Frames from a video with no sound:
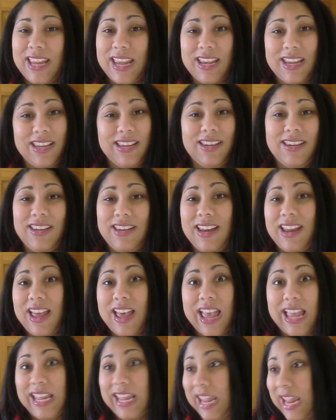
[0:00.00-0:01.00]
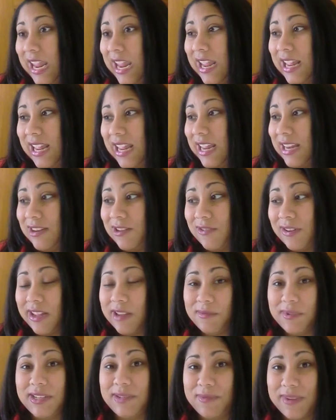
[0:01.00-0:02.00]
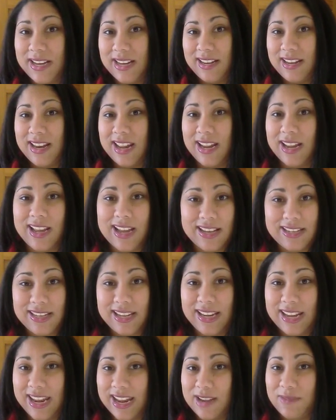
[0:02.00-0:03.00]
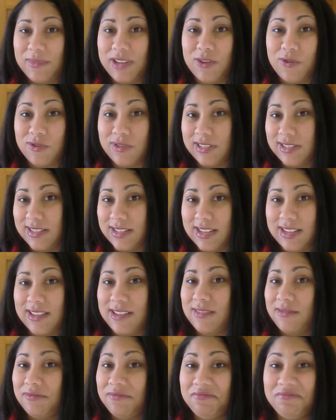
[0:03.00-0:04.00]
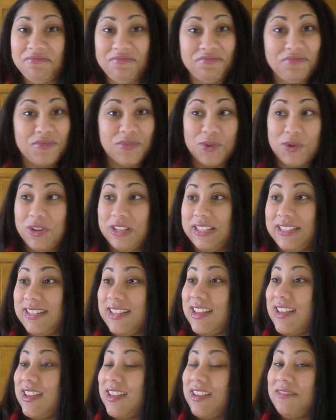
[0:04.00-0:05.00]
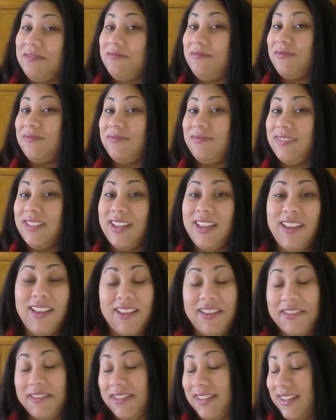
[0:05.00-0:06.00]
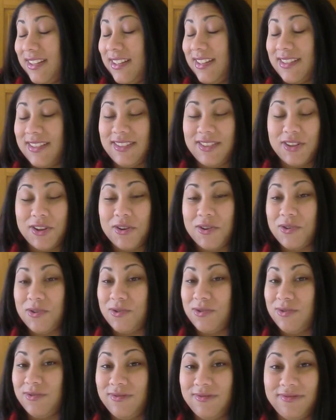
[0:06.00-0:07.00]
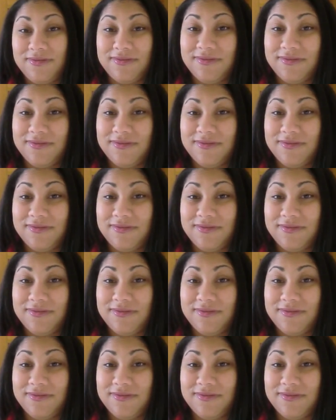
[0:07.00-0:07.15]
that. I can't. It don't get much better than that. God take care of me all the time. All the time. So